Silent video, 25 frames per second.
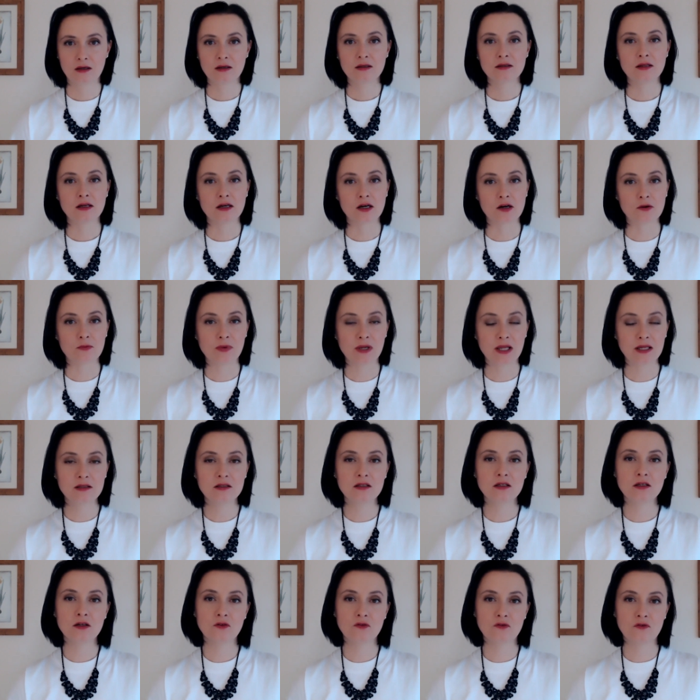There are
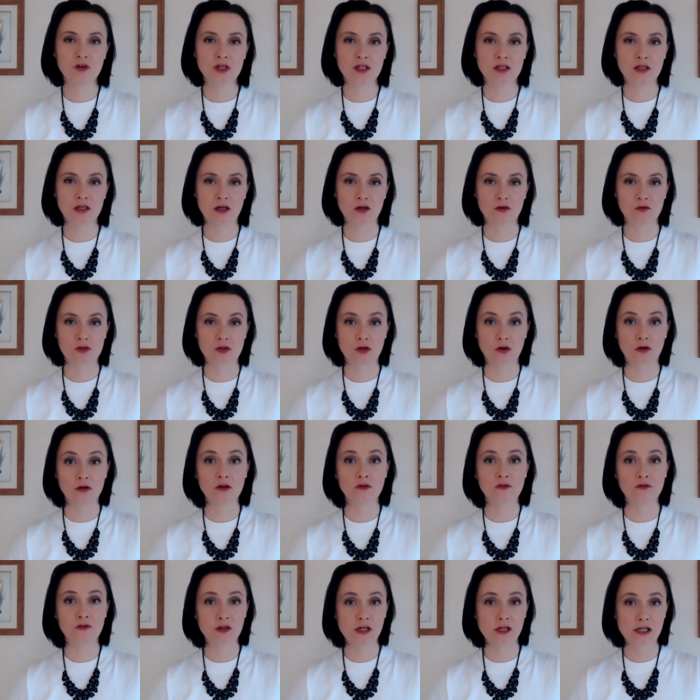plenty of videos on
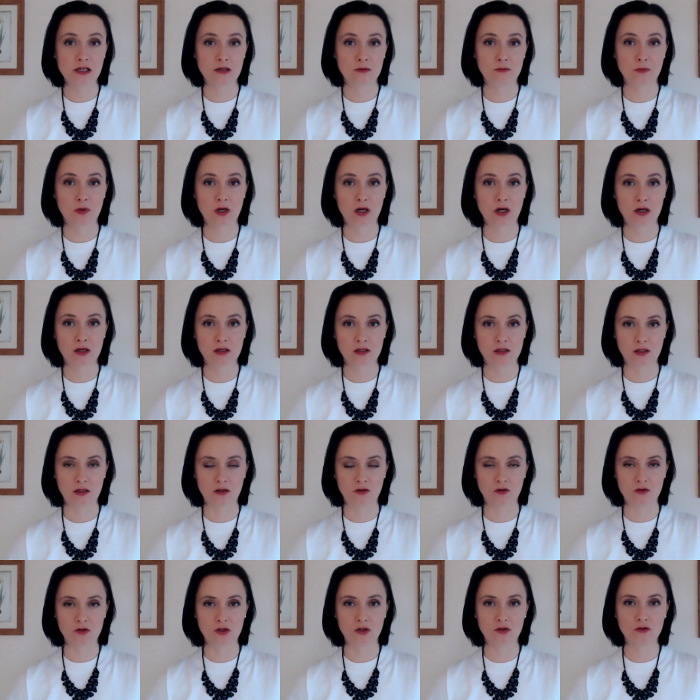affiliate marketing
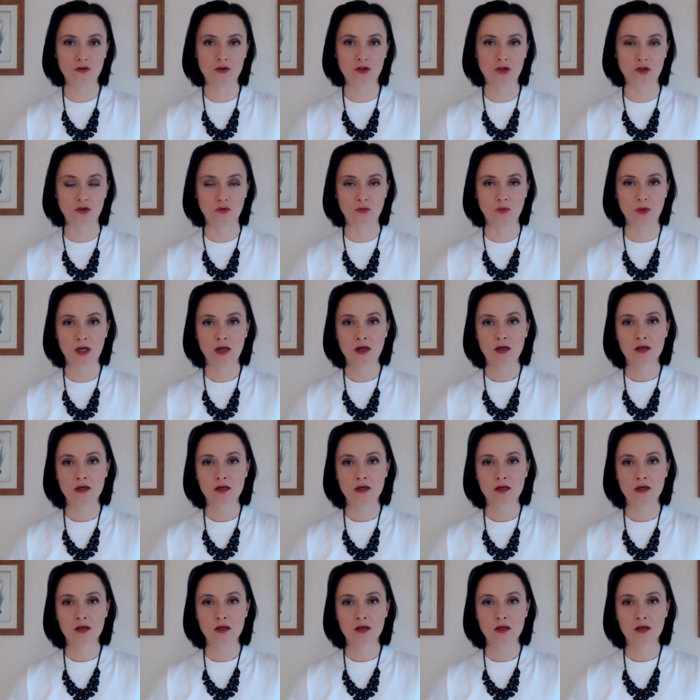on YouTube,